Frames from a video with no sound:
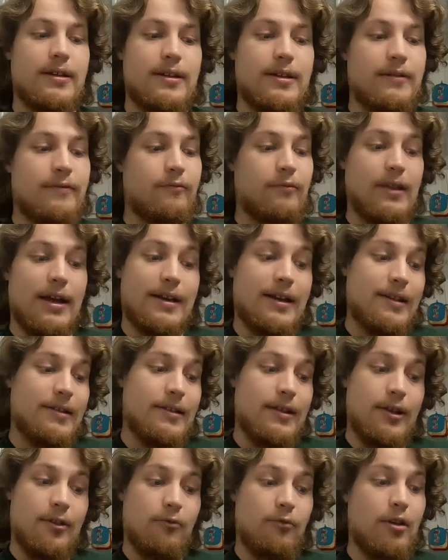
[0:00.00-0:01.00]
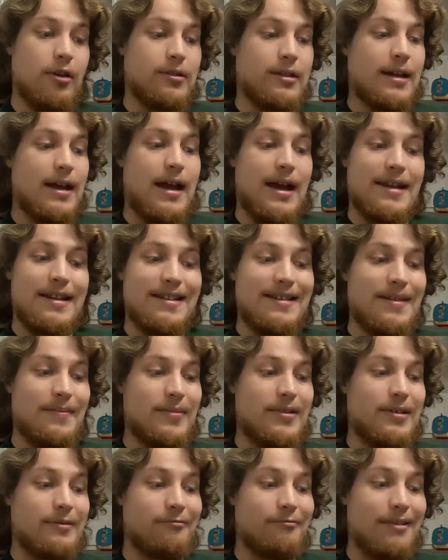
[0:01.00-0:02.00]
Like I said as well, Ty
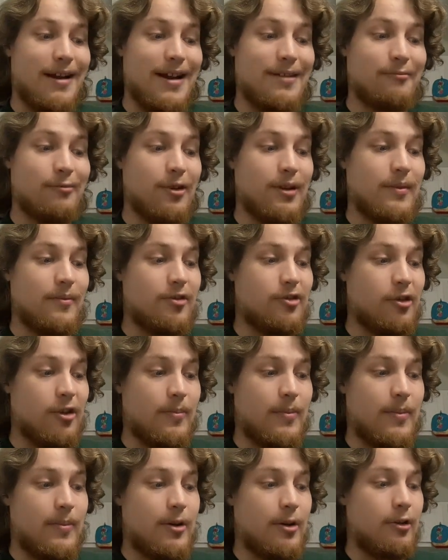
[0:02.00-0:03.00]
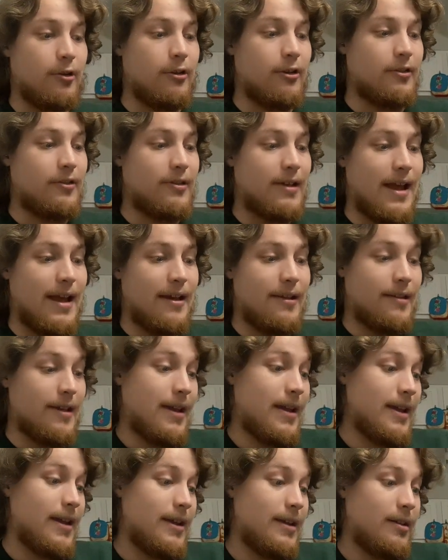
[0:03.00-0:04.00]
Simpson, Ryan Williams, Jeremy Bernard,
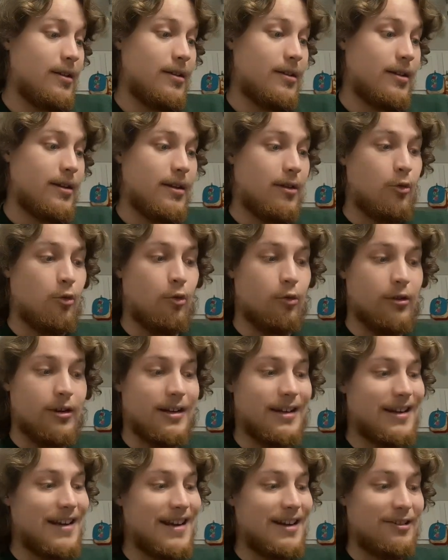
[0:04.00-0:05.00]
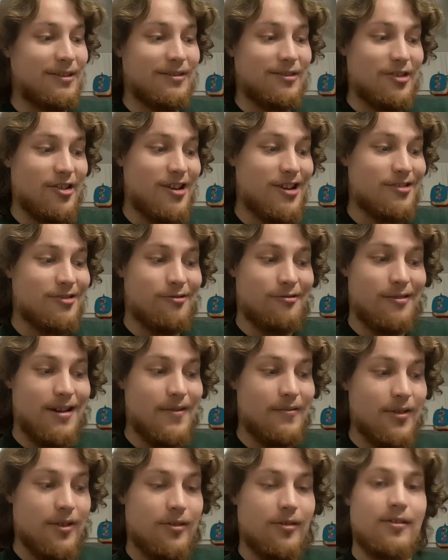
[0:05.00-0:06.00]
Isaiah Horton, and Josh
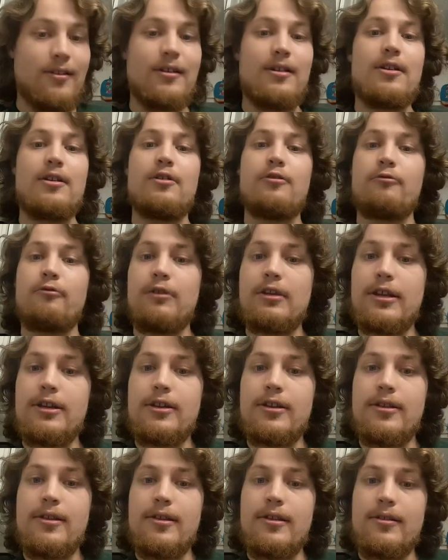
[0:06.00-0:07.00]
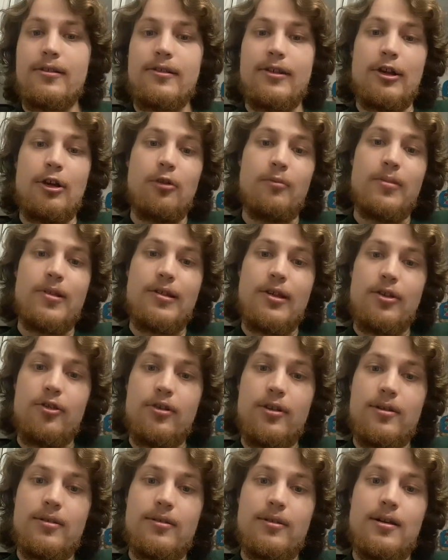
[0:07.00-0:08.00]
Cuevas. Really good skill
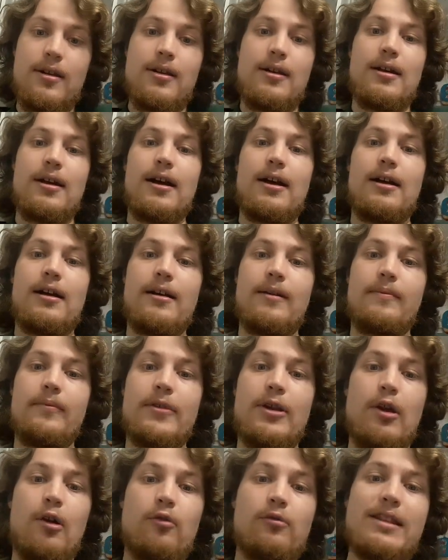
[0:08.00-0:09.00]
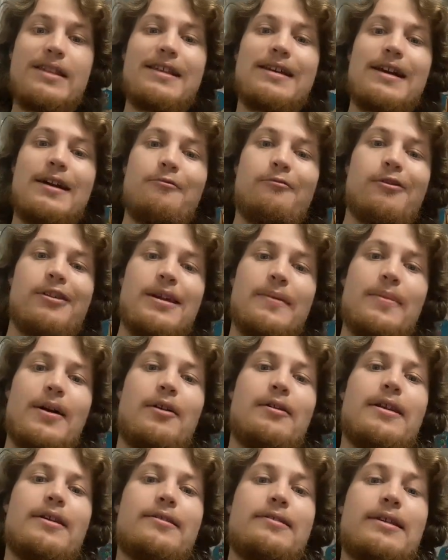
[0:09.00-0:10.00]
position. The only thing I worry
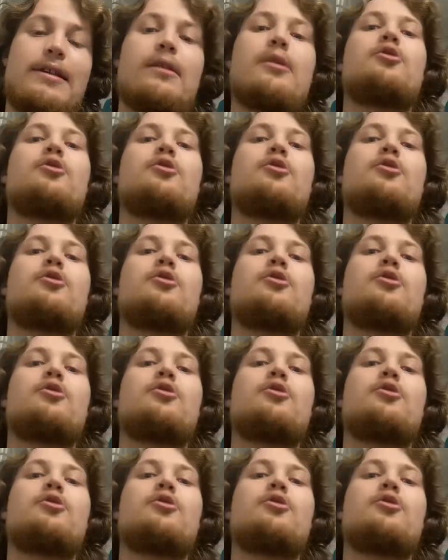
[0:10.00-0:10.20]
about is Dylan